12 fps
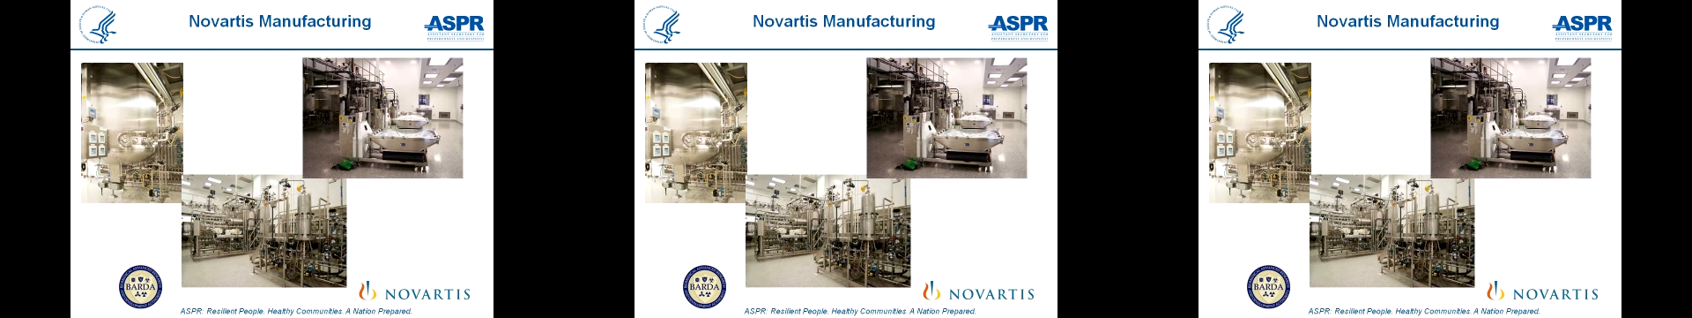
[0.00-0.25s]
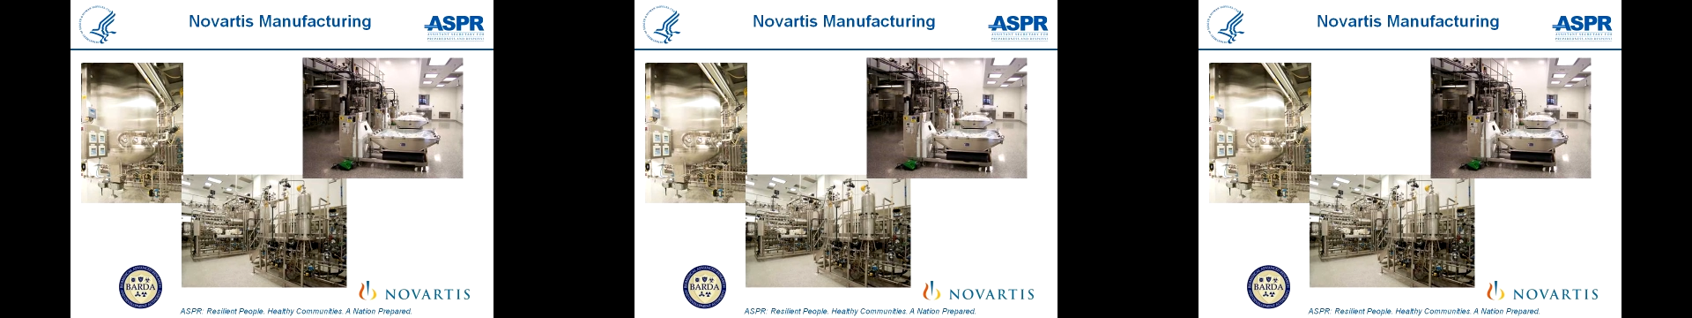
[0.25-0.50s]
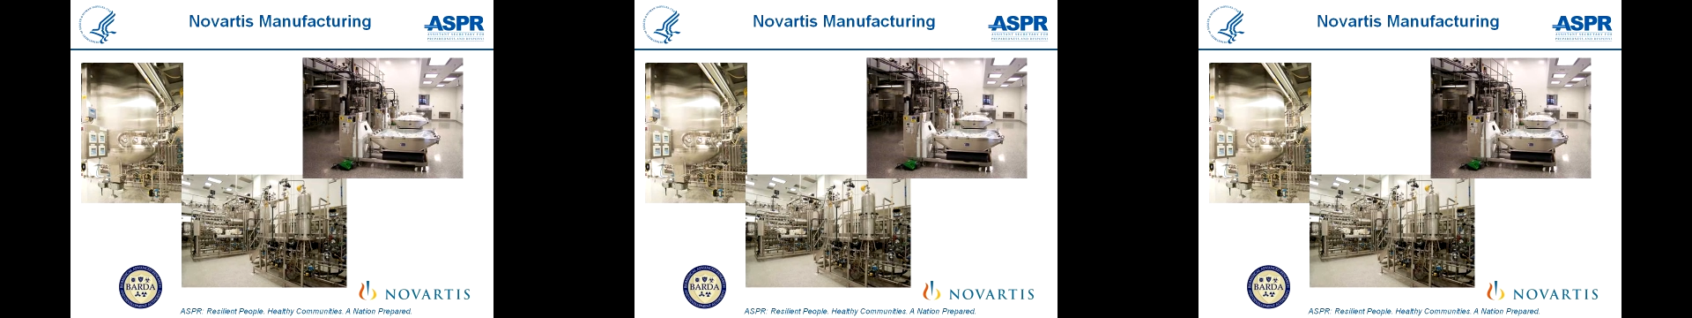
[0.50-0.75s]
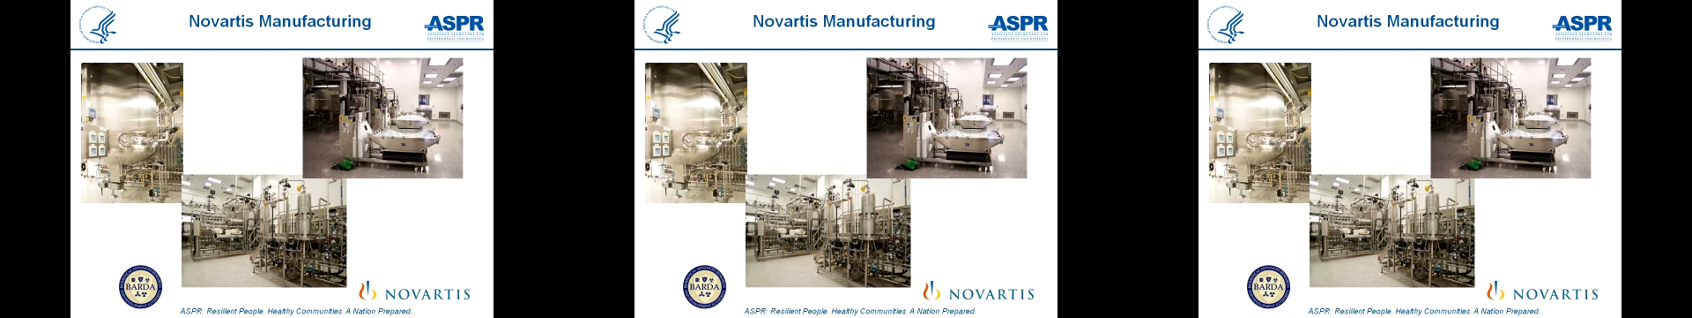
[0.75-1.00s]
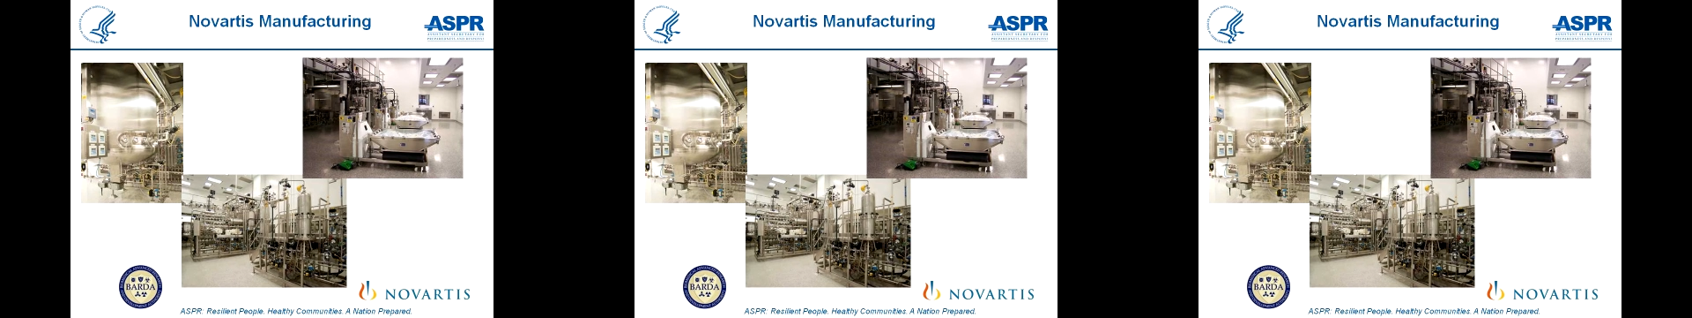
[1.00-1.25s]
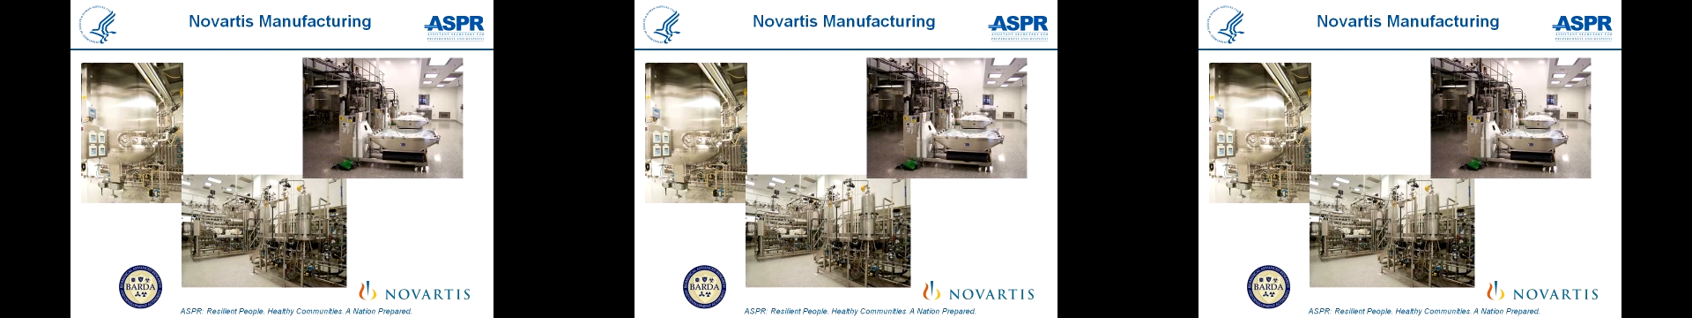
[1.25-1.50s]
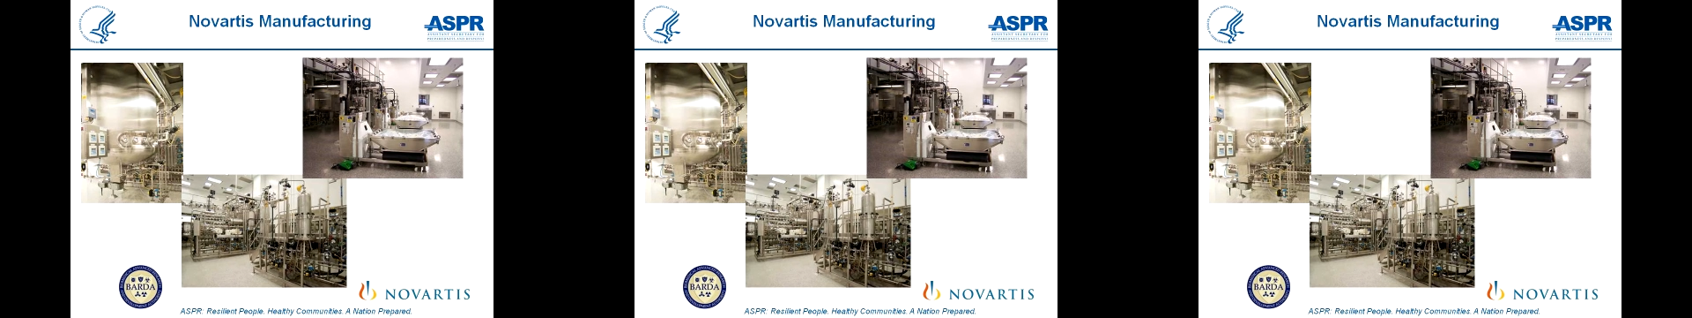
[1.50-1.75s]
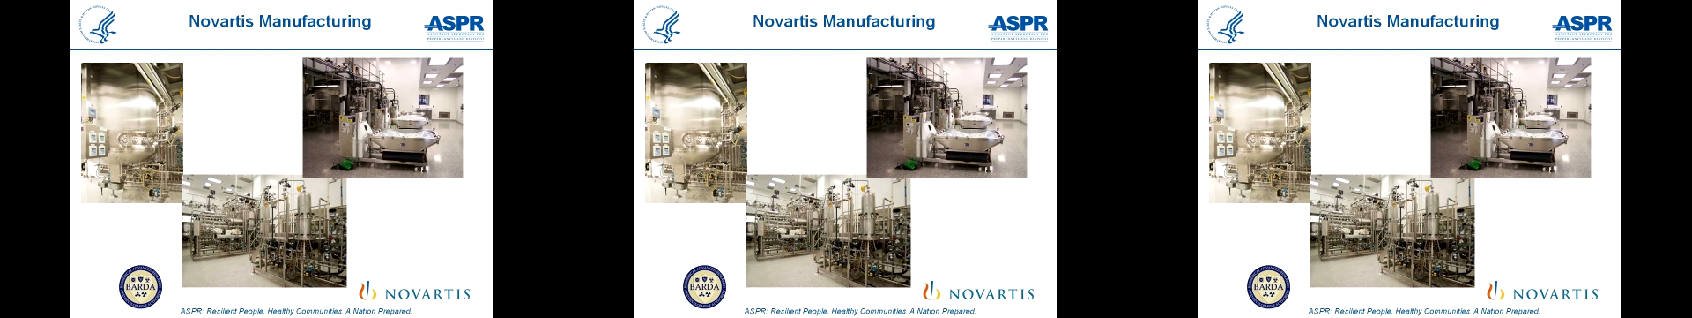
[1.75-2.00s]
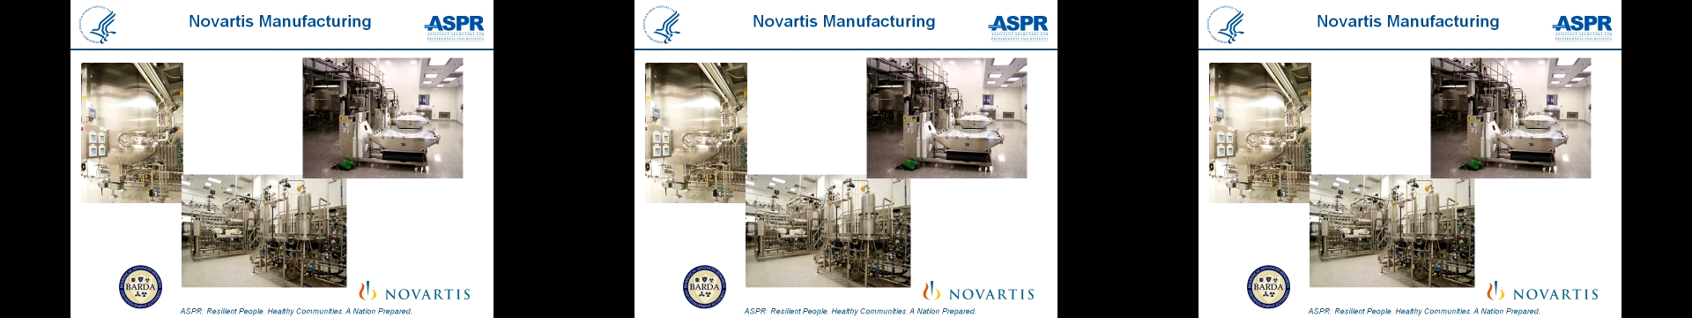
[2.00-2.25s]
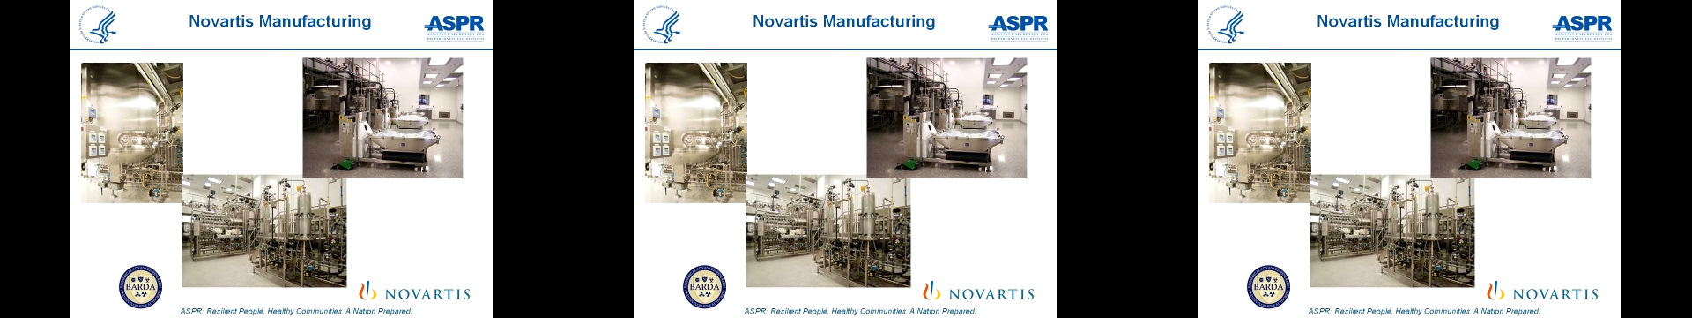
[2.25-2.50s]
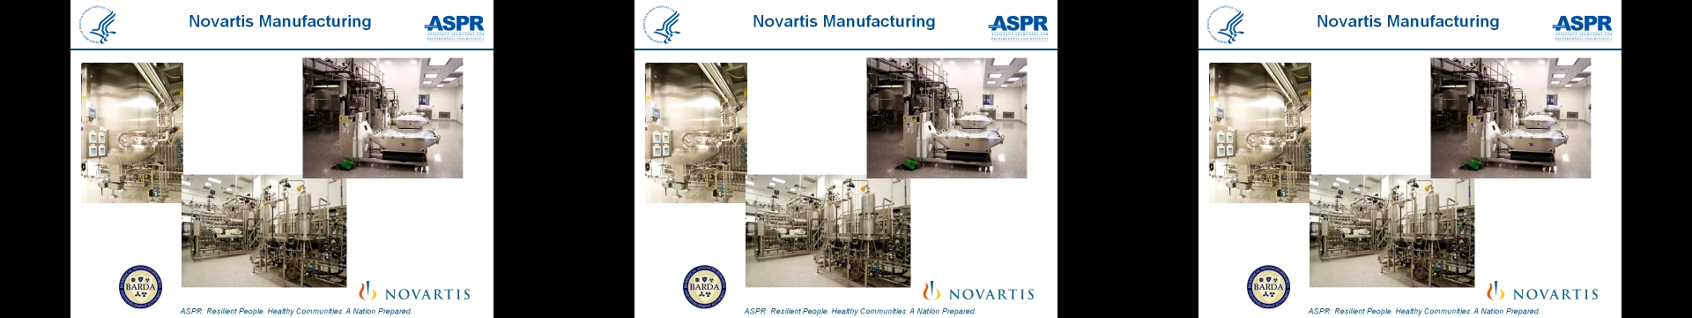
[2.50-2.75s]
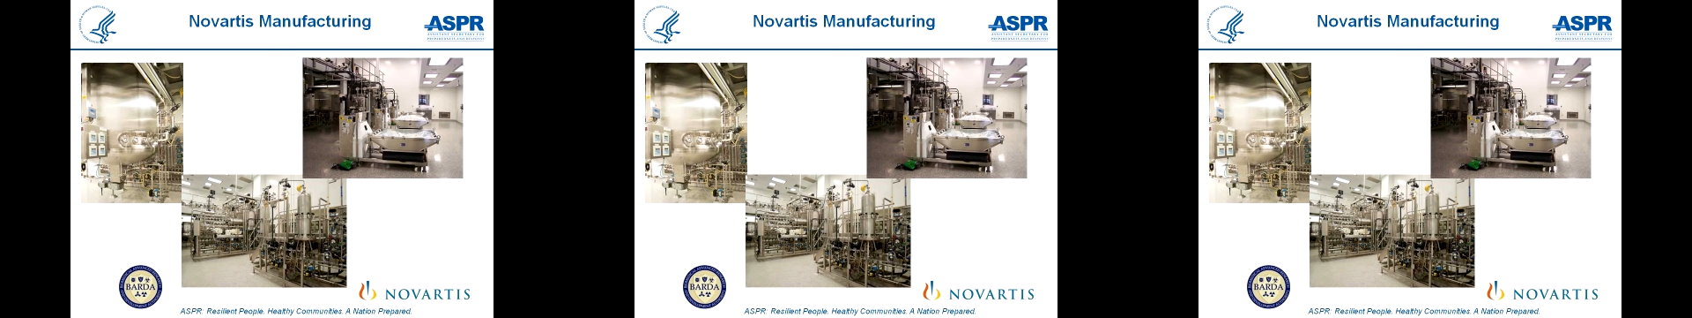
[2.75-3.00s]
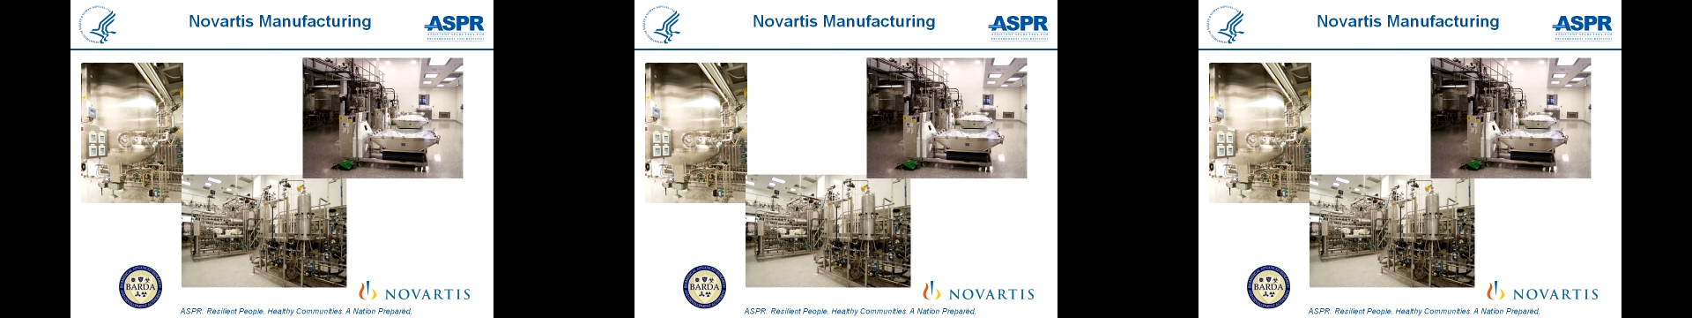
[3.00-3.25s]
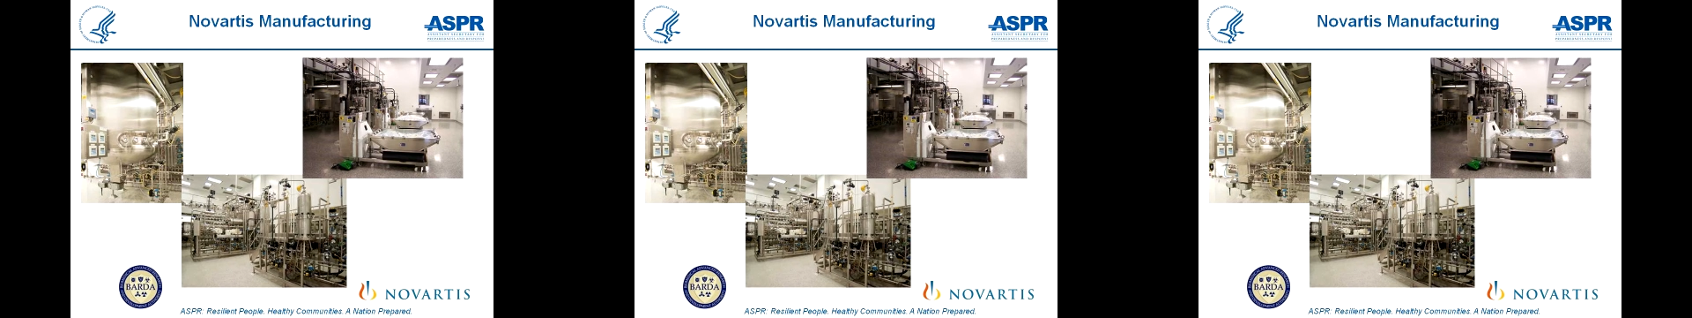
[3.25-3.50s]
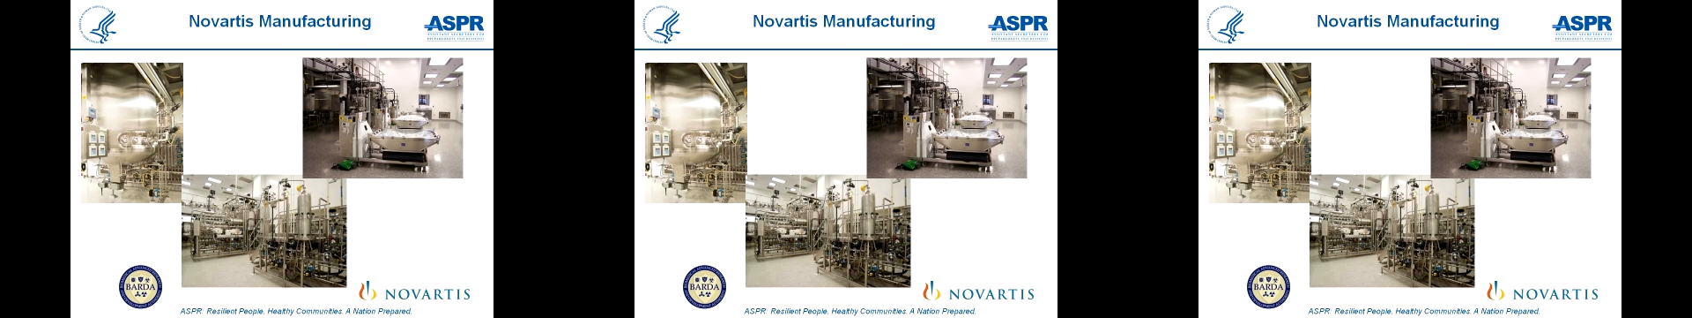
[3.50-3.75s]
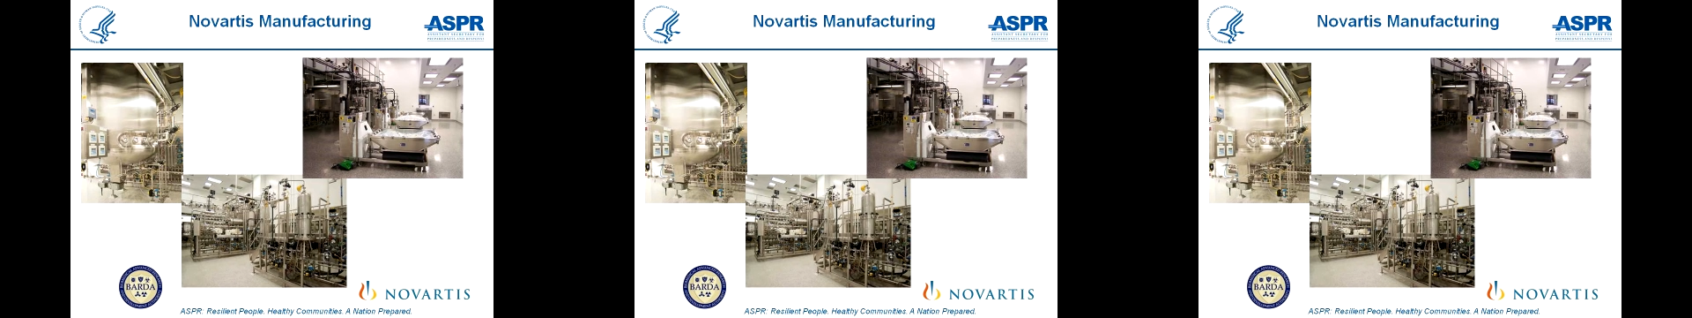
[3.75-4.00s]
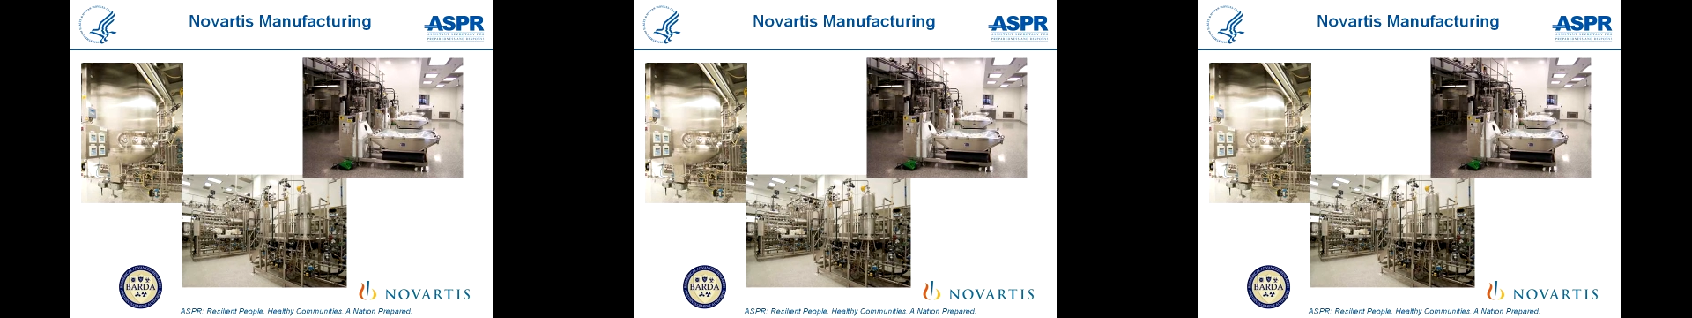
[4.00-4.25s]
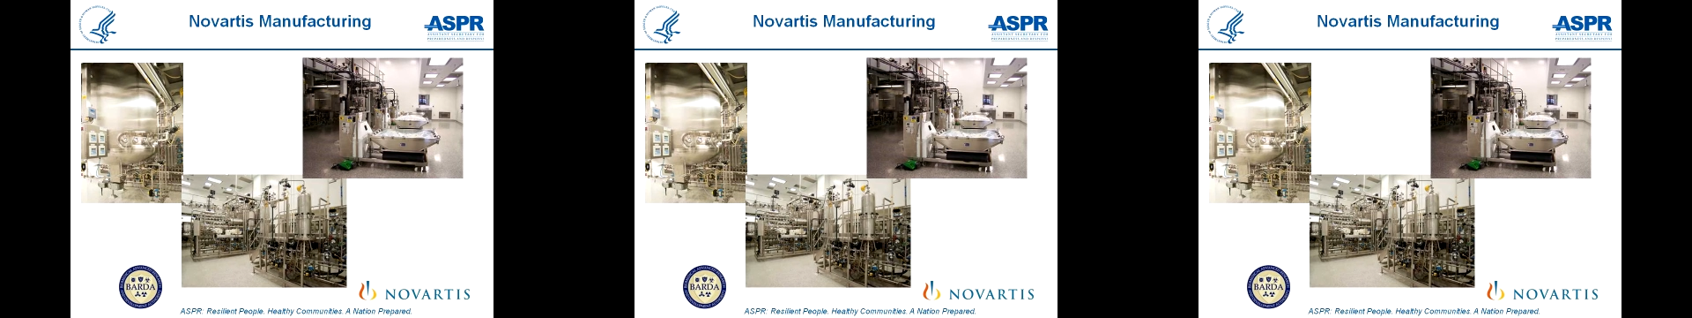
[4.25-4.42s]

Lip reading: Nobody's mouth can be seen.